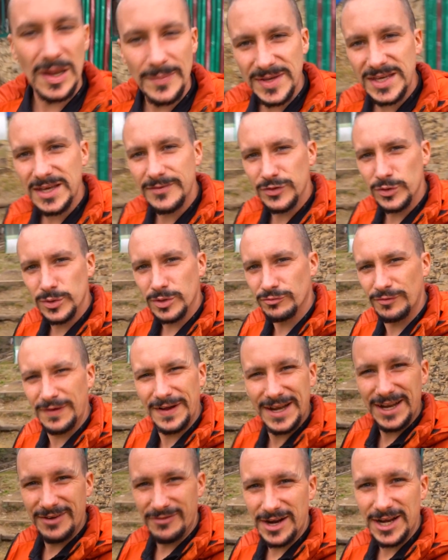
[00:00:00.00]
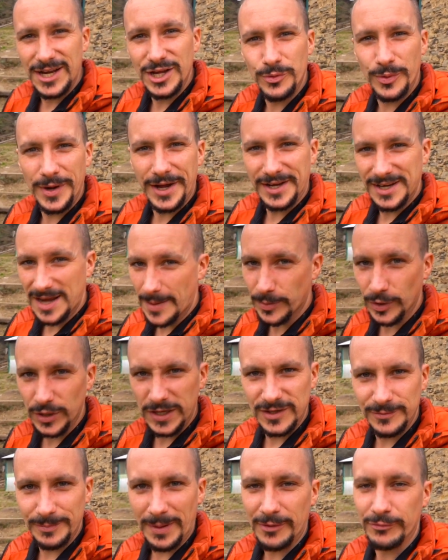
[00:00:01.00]
Let me give you a really, really quick
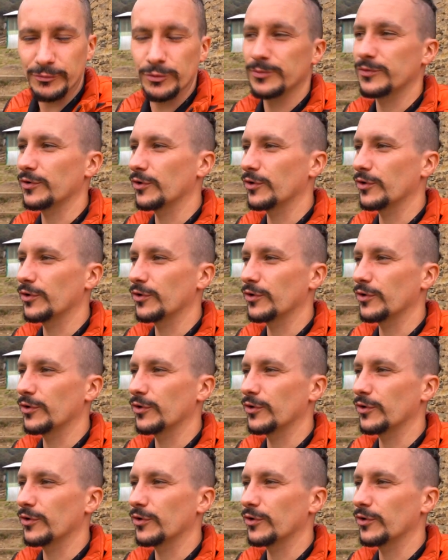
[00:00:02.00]
Nepalese bathroom